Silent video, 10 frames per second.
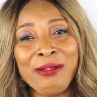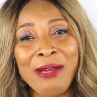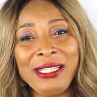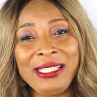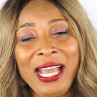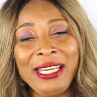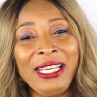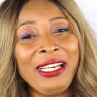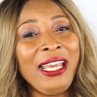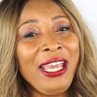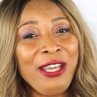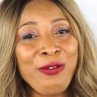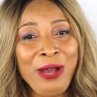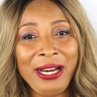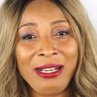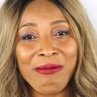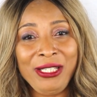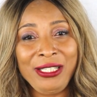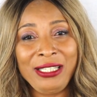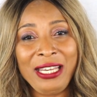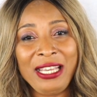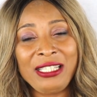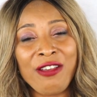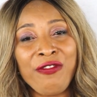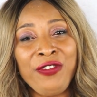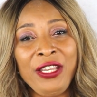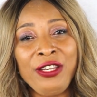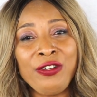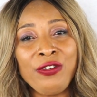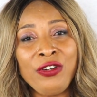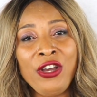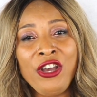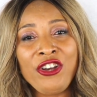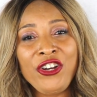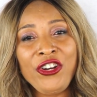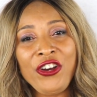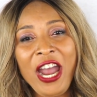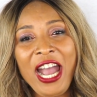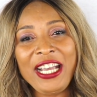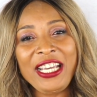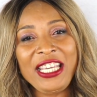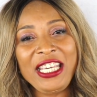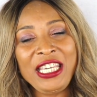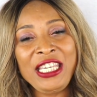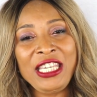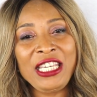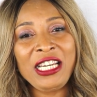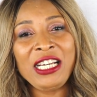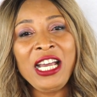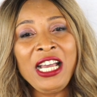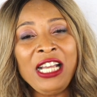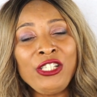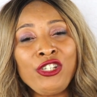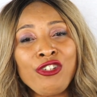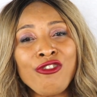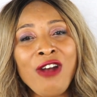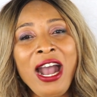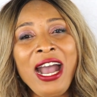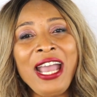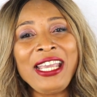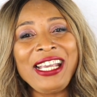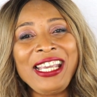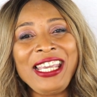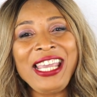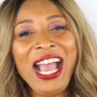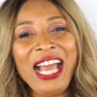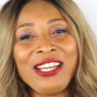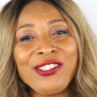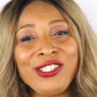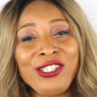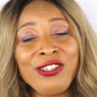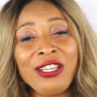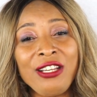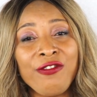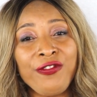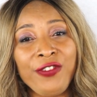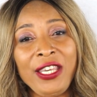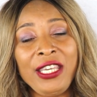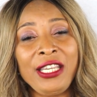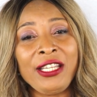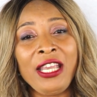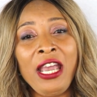to my channel and welcome to today's video. Crack eel, dry, callous looking feet.